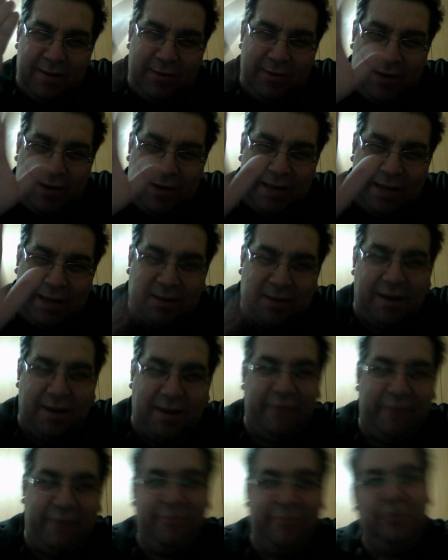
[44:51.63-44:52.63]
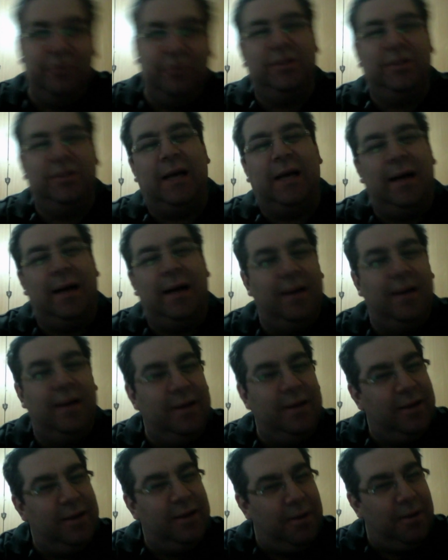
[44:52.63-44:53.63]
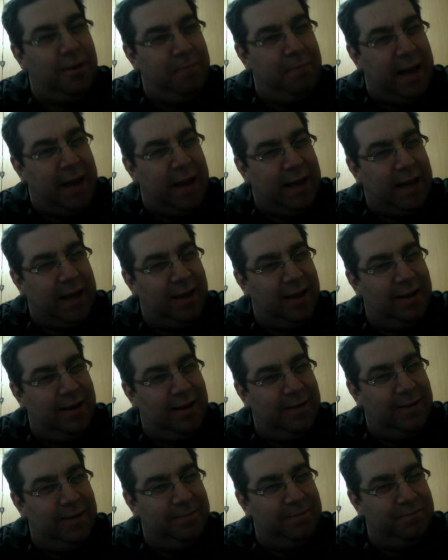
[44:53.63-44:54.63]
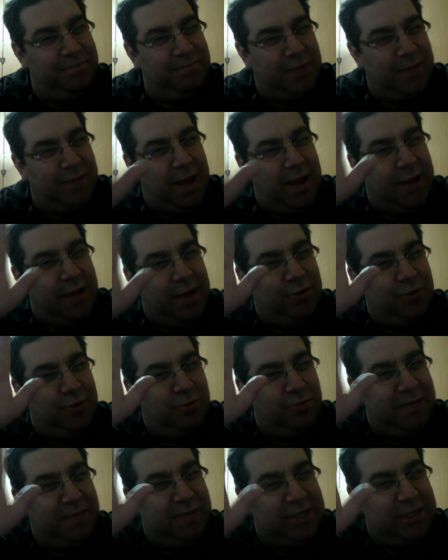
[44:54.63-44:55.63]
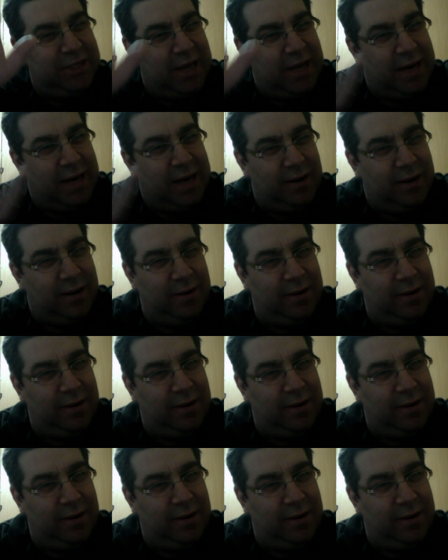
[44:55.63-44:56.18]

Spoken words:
wa la takhaf. Musa, come back and don't be scared.